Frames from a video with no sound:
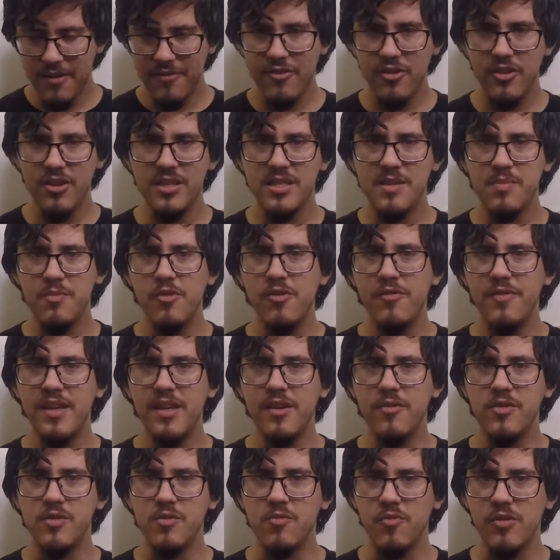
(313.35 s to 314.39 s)
For this movie,
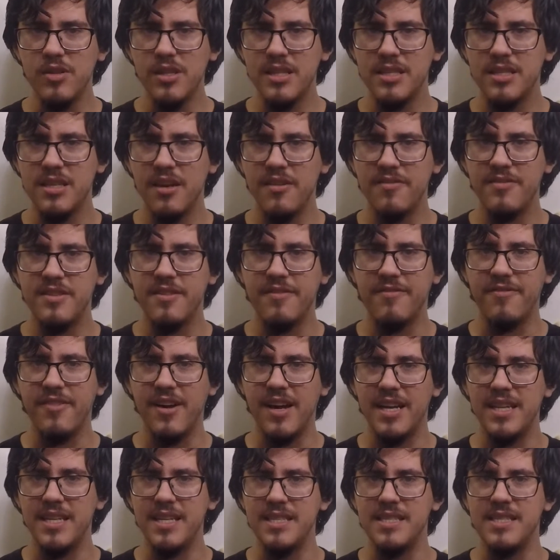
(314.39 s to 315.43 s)
it was really tough to
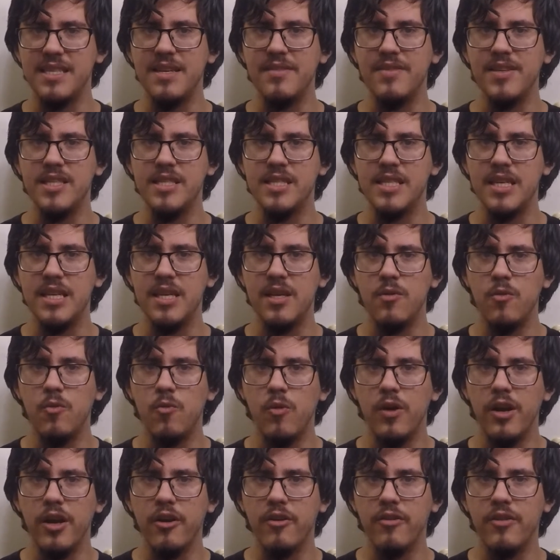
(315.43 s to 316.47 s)
find a DVD
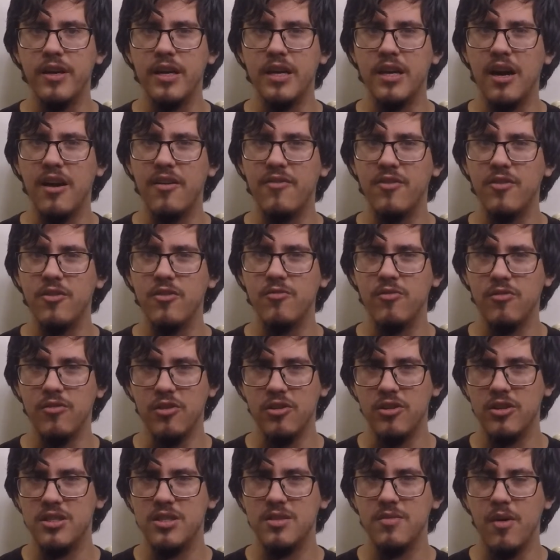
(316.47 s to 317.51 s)
where the cover
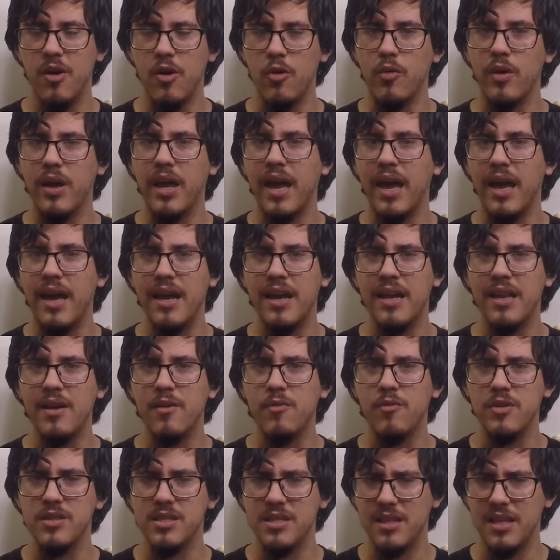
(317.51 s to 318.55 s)
looked okay and it
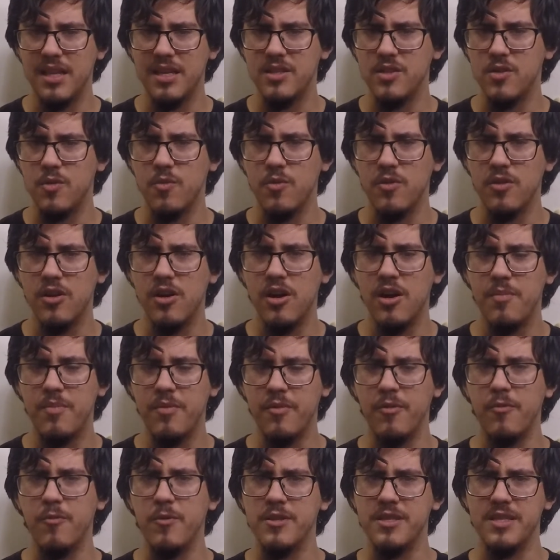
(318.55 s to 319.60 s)
wasn't like torn up
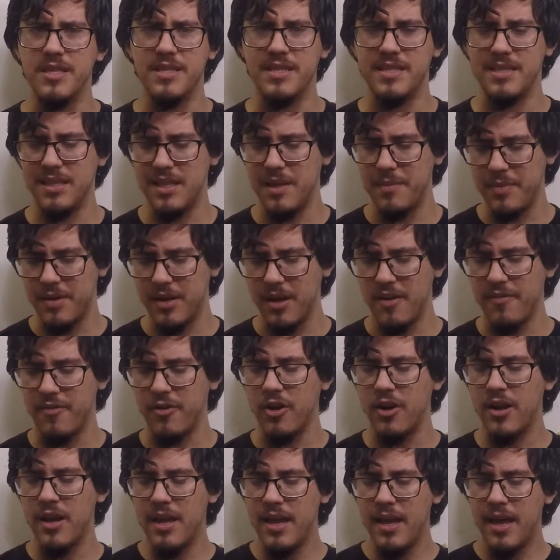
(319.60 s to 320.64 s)
or it wasn't a
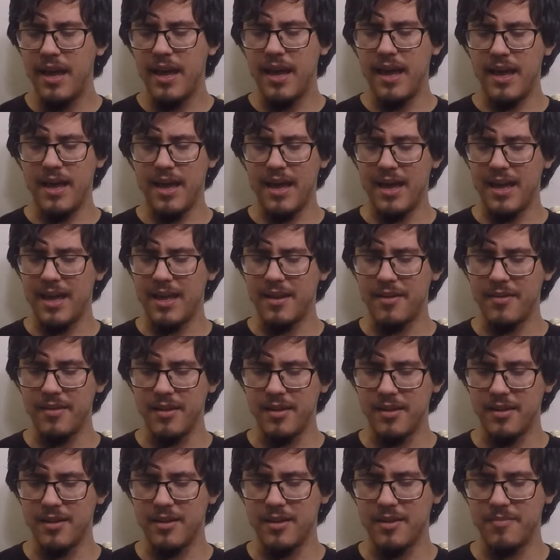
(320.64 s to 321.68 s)
slipcover. And
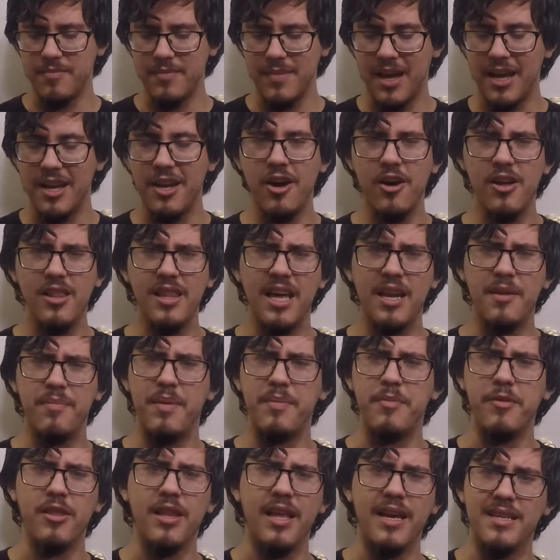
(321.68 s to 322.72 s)
I know a lot of
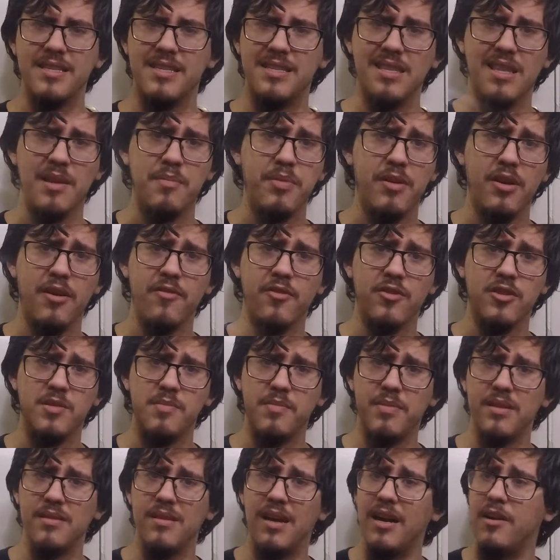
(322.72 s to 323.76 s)
people like slipcovers,
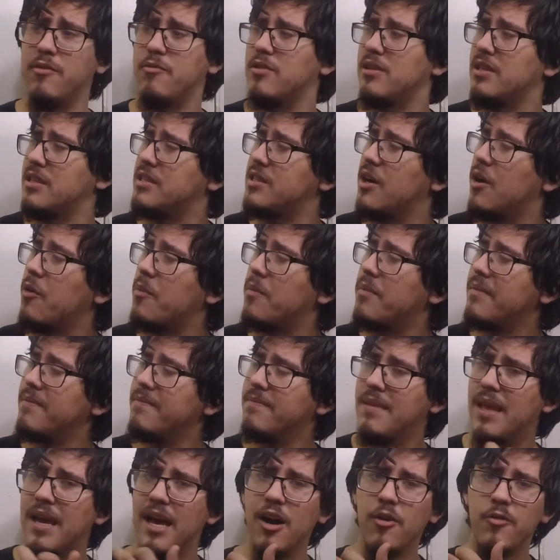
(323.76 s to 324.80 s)
but I really don't.
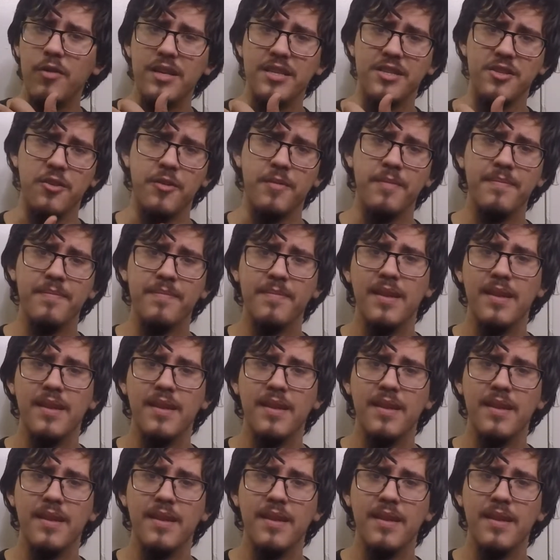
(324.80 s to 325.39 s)
Hellraiser,